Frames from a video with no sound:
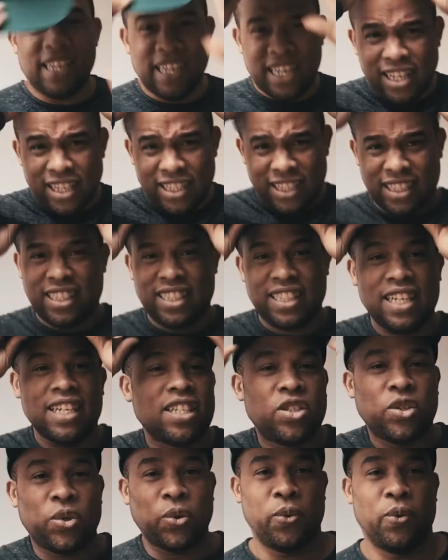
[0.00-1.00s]

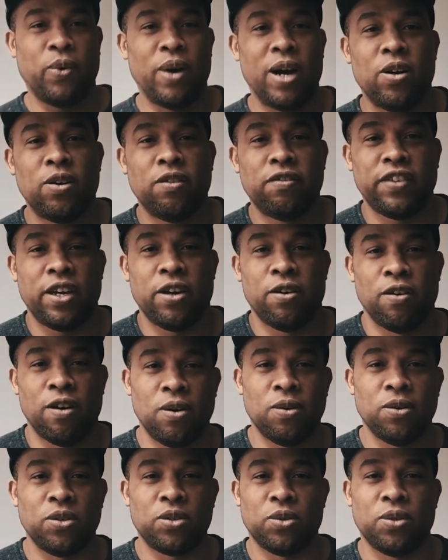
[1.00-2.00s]
a
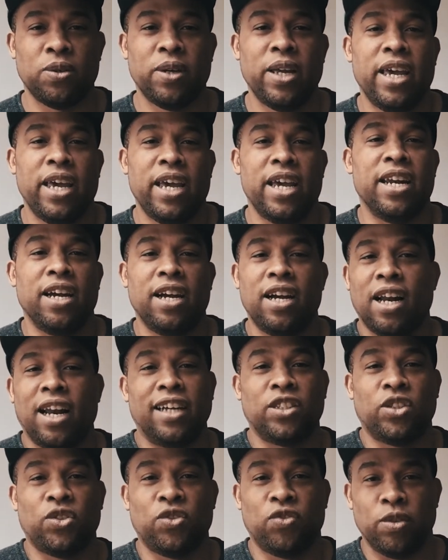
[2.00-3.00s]
12-year-old or in a
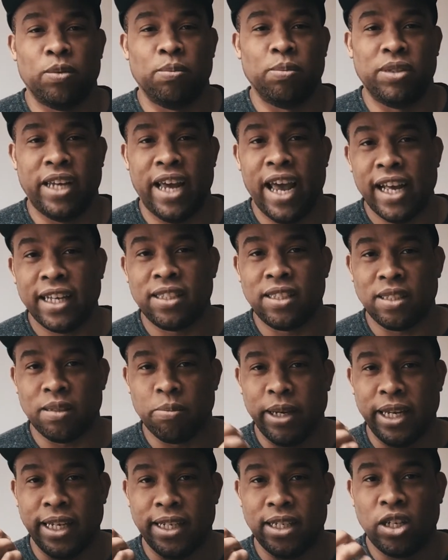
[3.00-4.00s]
classroom test
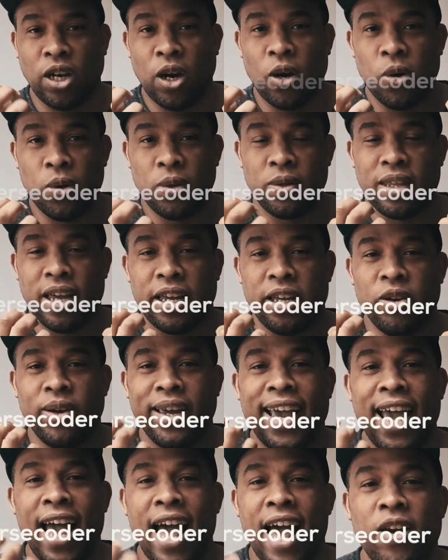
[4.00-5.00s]
and being told that
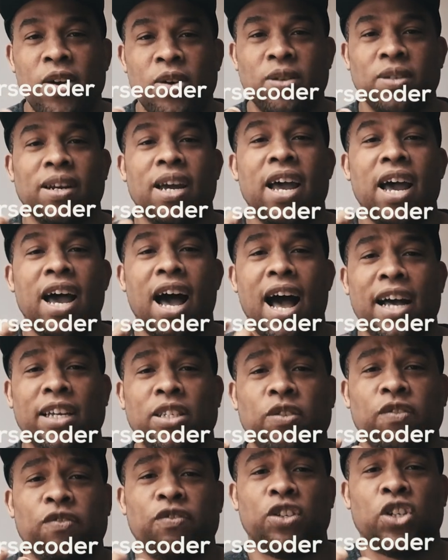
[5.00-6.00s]
you cannot
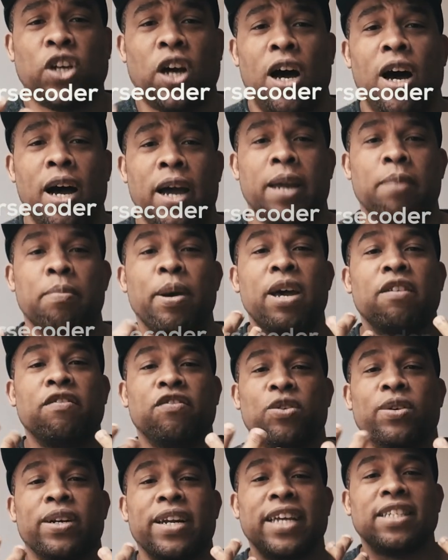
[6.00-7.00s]
ask for time
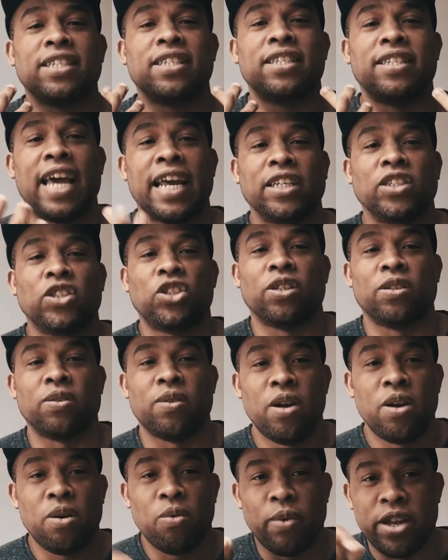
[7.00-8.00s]
for an
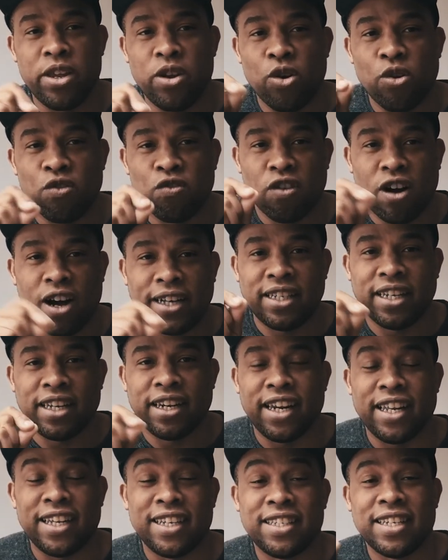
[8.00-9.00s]
extension when you're writing an